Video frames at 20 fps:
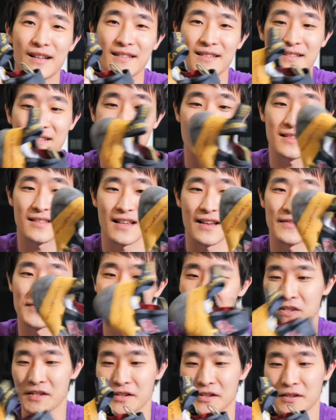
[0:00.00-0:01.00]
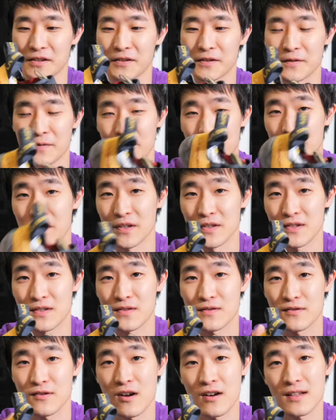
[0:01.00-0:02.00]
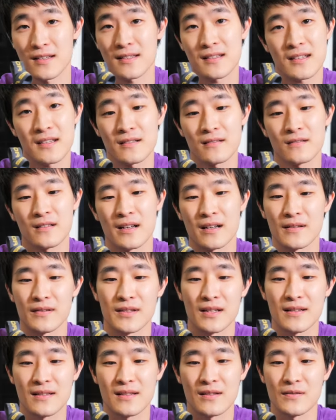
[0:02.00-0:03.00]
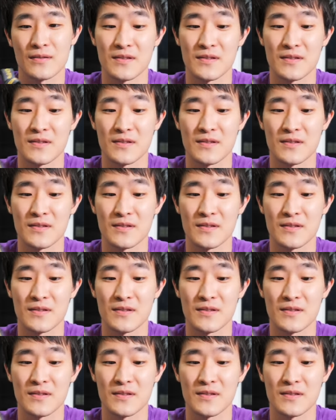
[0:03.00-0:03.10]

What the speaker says: Does this have the strongest heel? I don't think so.